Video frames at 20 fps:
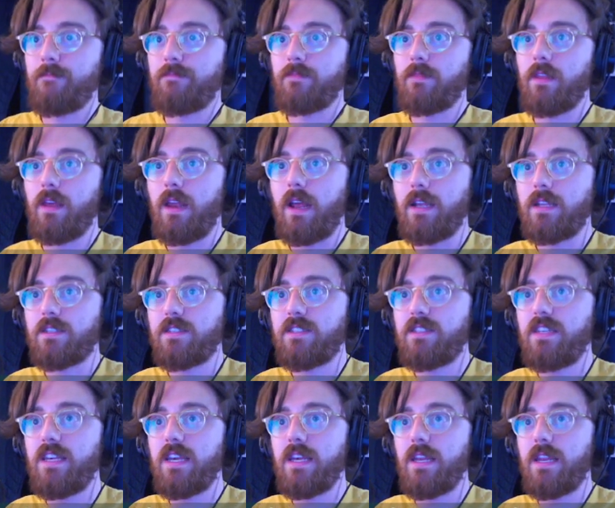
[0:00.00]
and I can
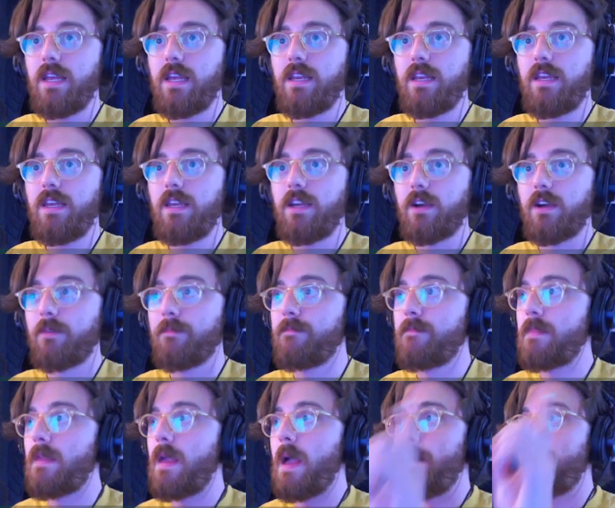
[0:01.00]
see it in here,
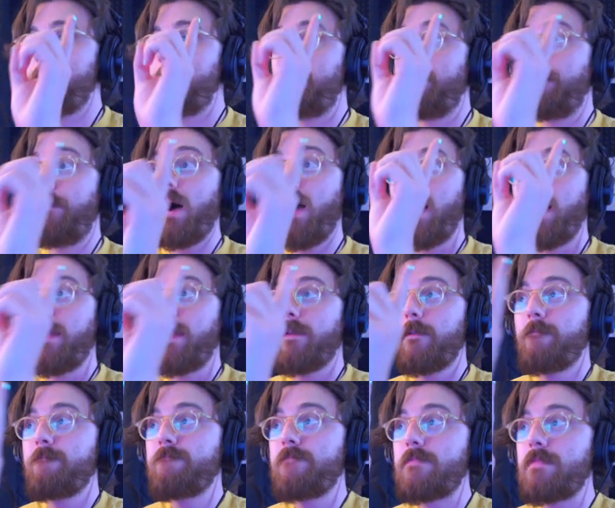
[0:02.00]
but
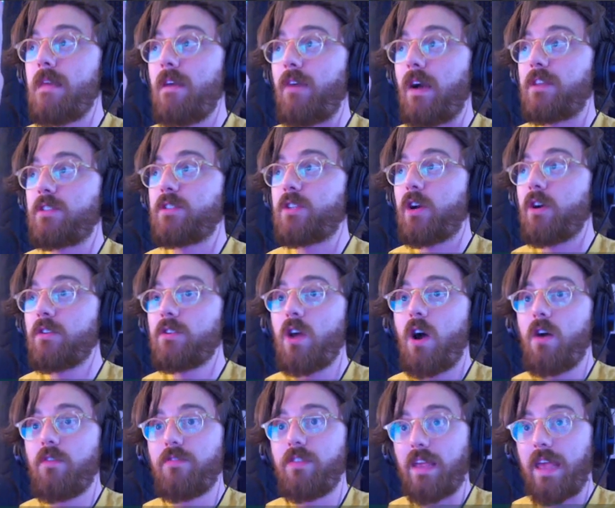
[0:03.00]
if I turned
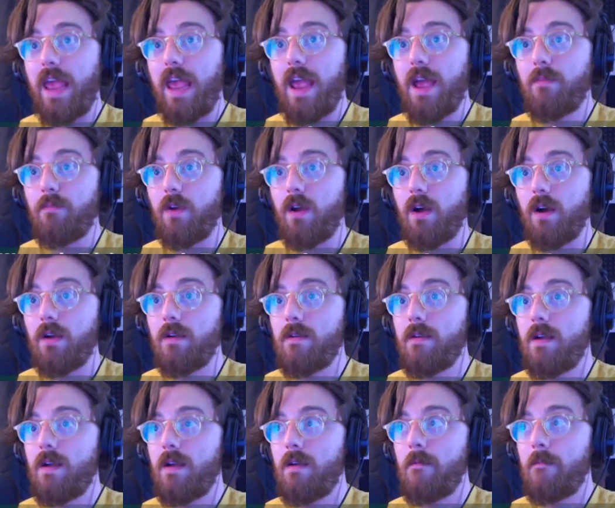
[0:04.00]
off the camera
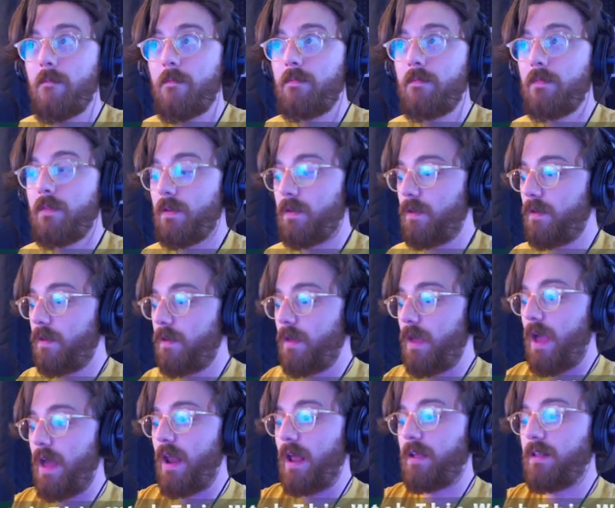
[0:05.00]

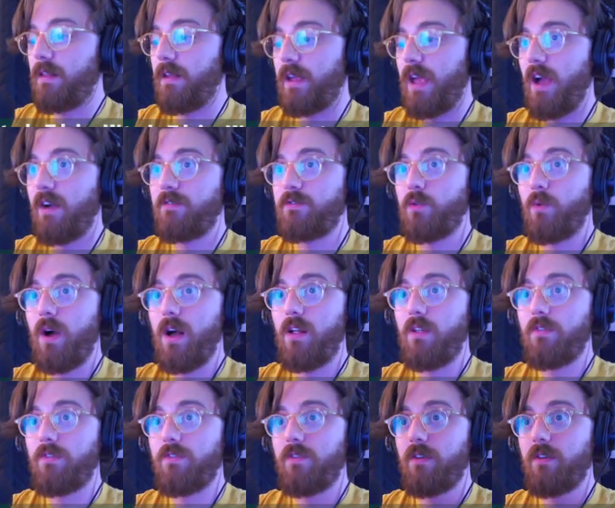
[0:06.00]
and I click F12...